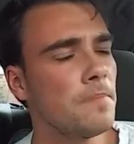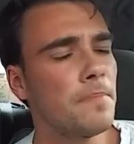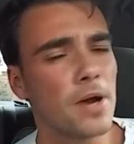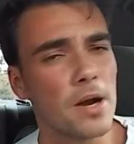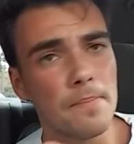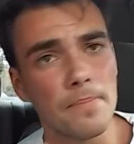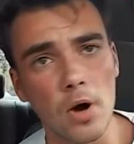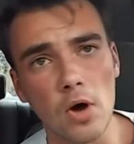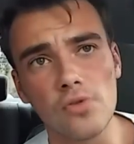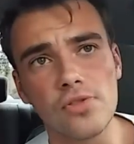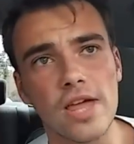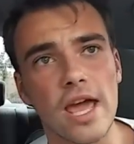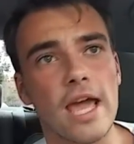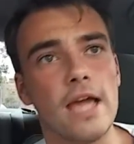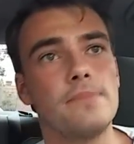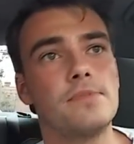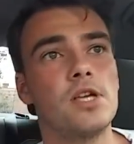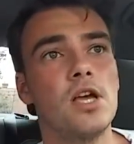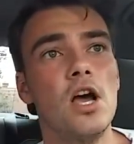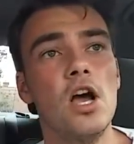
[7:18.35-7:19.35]
but in both
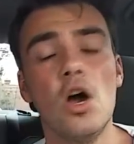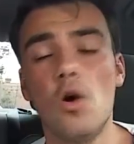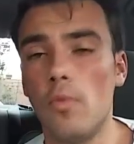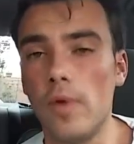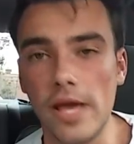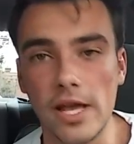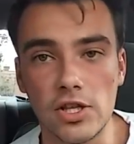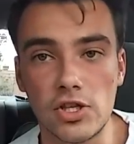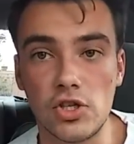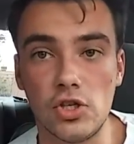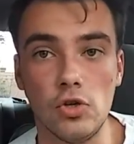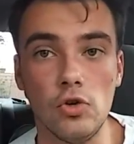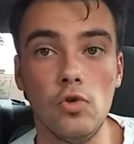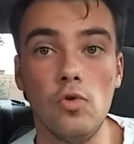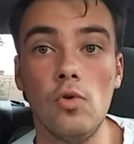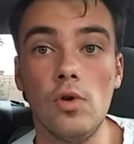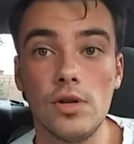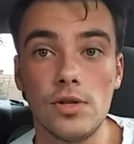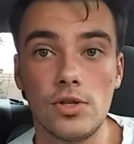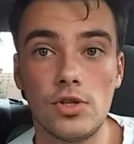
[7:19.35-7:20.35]
games, we had
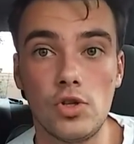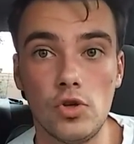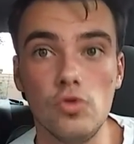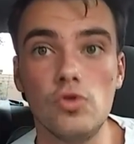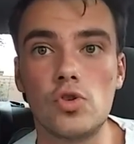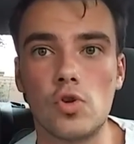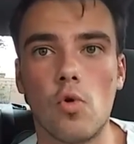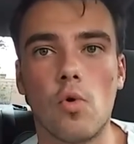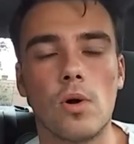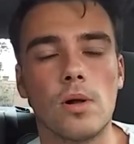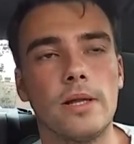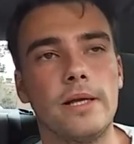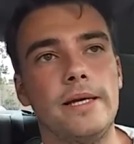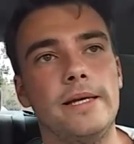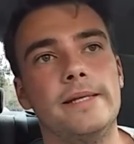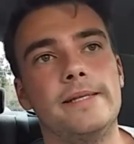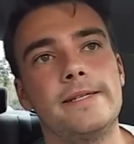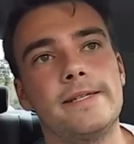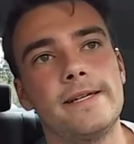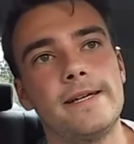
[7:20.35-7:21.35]
two-score
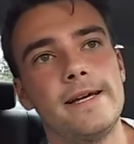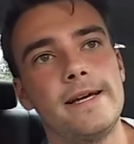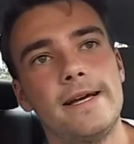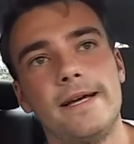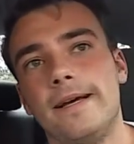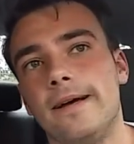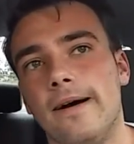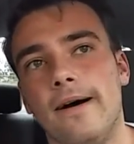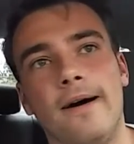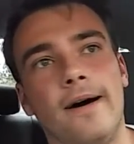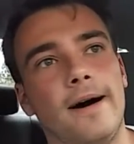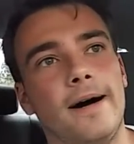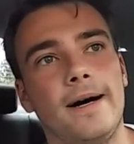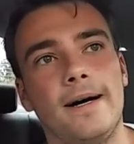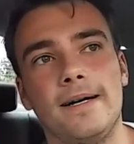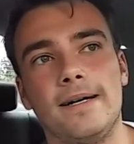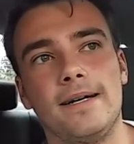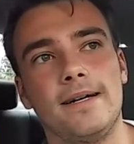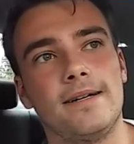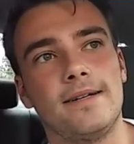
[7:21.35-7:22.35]
leads,
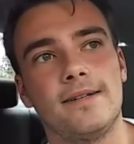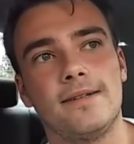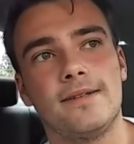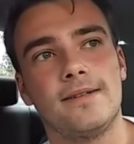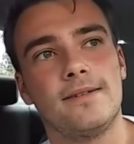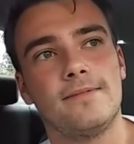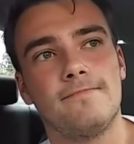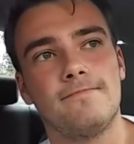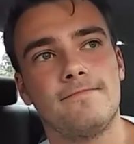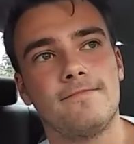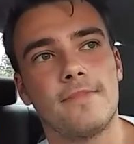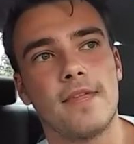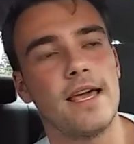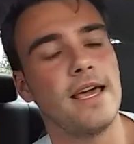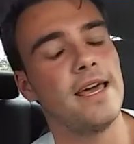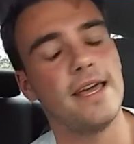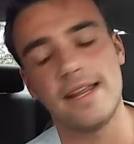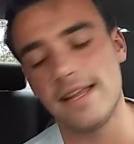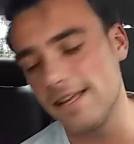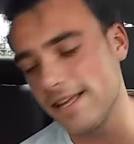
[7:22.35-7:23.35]
and
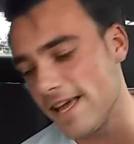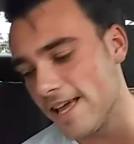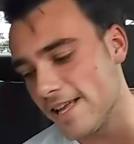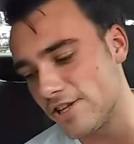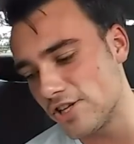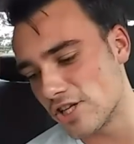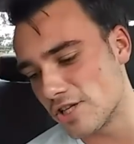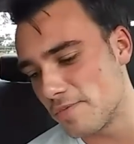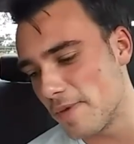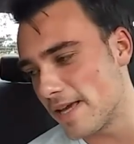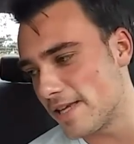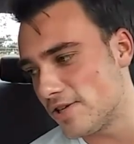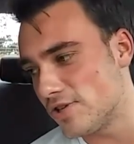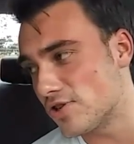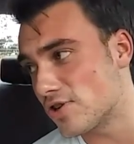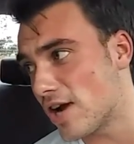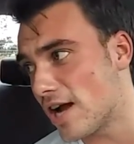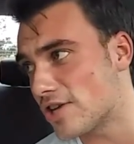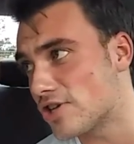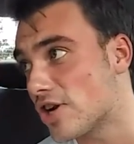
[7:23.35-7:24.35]
it just makes
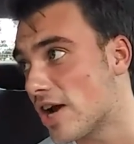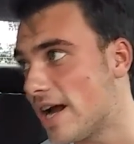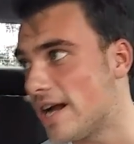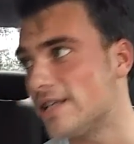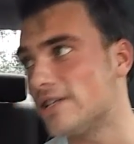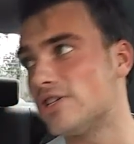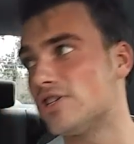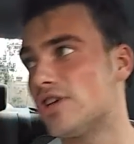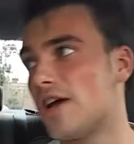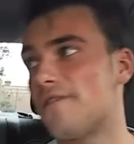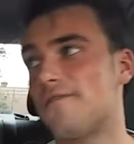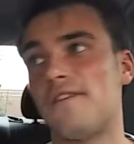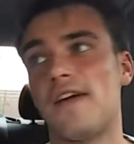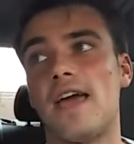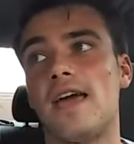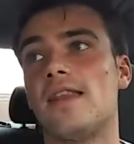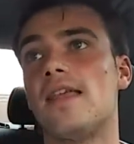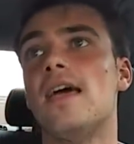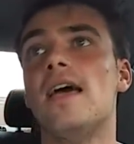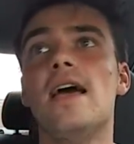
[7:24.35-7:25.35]
you scratch your head as a Jet
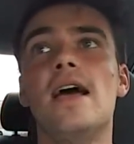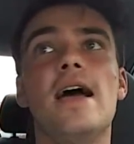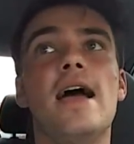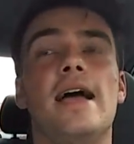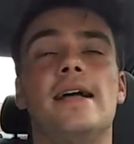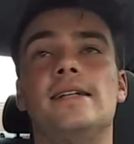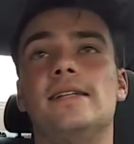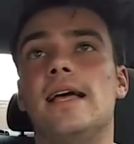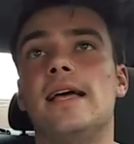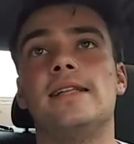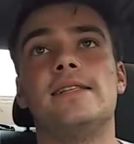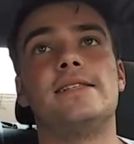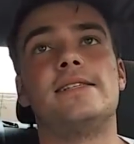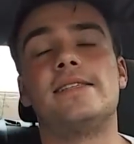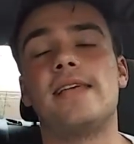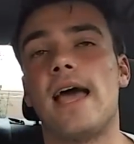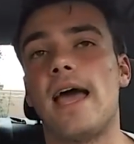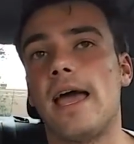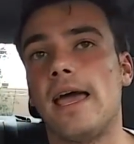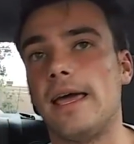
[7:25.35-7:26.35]
fan and
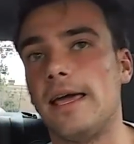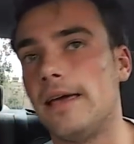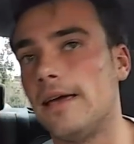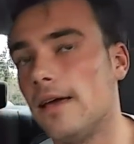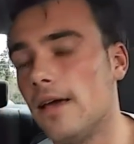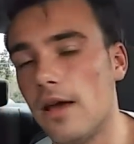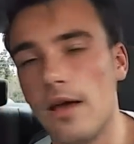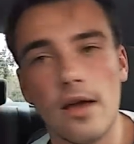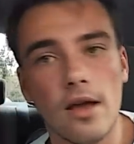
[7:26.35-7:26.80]
say,